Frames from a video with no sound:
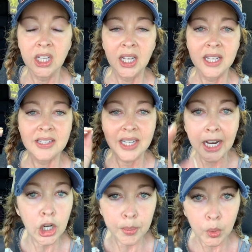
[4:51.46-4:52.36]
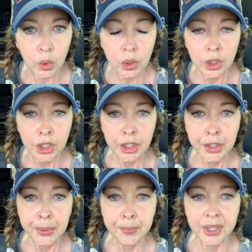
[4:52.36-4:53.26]
as terrible
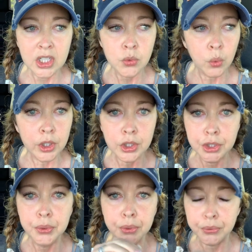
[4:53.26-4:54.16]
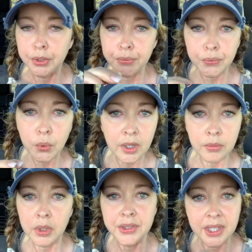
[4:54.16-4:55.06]
because one or two or three or four of
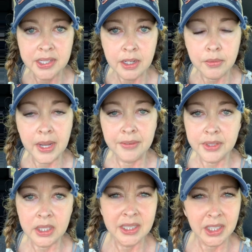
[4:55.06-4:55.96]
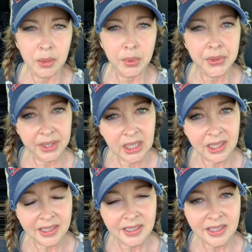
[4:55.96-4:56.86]
them or a dozen of them have done terrible
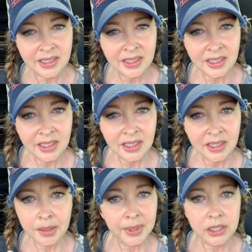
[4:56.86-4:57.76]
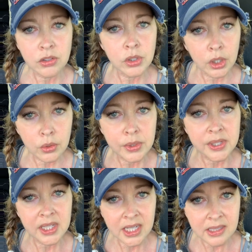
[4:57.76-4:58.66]
things. That makes no
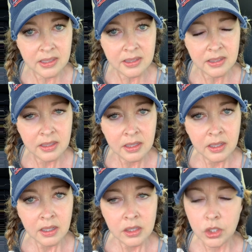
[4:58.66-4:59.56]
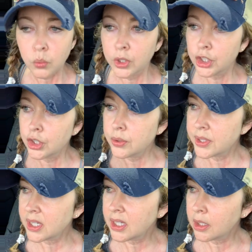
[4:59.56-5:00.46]
sense. So when you
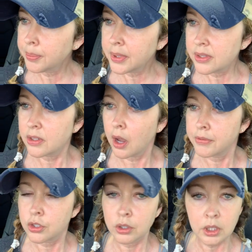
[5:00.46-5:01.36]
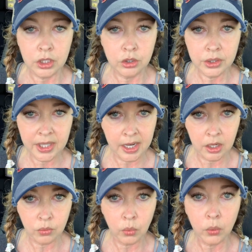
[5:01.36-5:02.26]
see a police officer in your
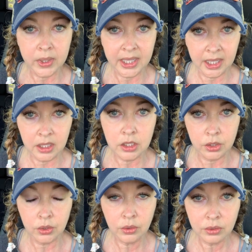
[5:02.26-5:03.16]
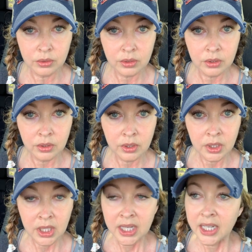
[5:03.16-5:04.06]
town, what we can do
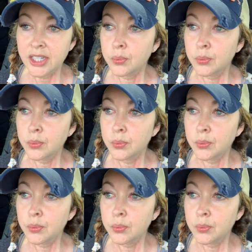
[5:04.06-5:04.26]
is